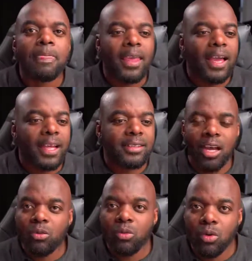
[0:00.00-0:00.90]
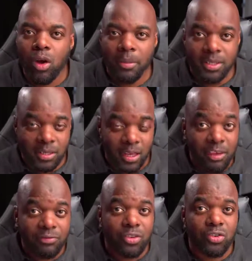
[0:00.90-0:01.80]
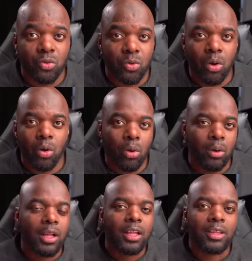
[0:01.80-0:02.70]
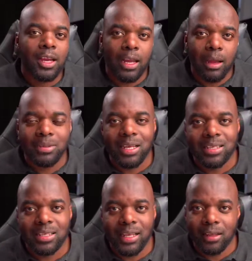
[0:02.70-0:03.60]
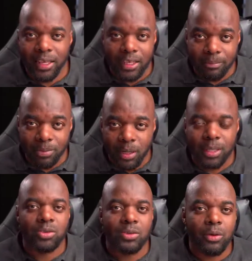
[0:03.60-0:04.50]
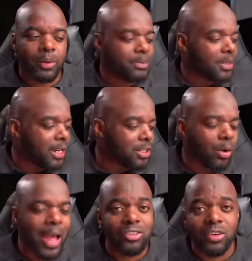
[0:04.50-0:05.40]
and Woocommerce if the school or the clubs sell any products on their website. So as you